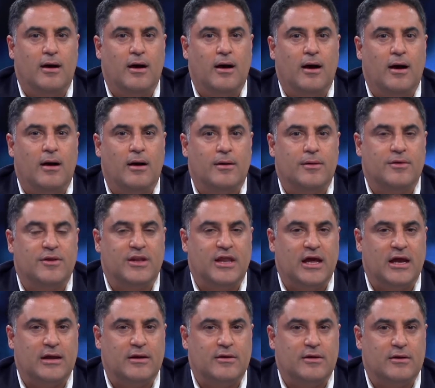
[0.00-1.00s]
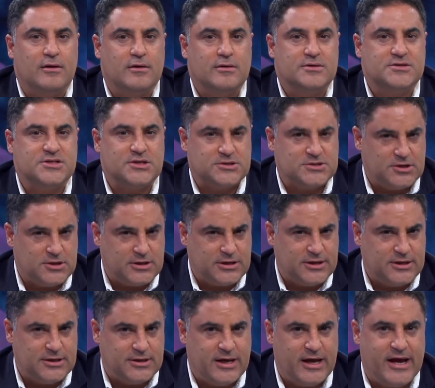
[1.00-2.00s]
uh, that Secretary
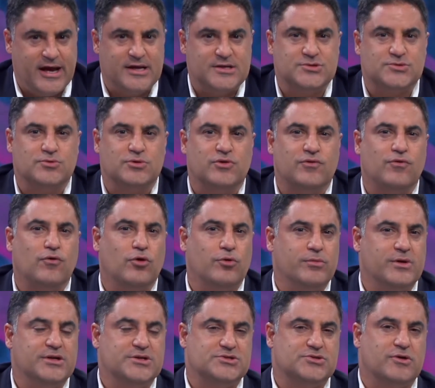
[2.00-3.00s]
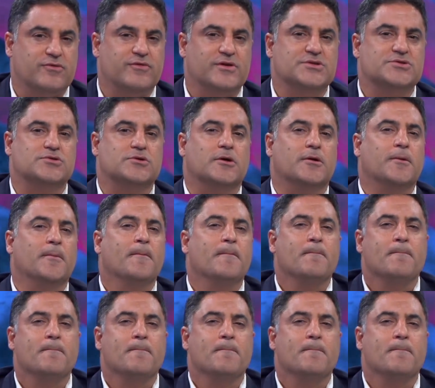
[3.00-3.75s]
Clinton has with the foreign minister of Israel.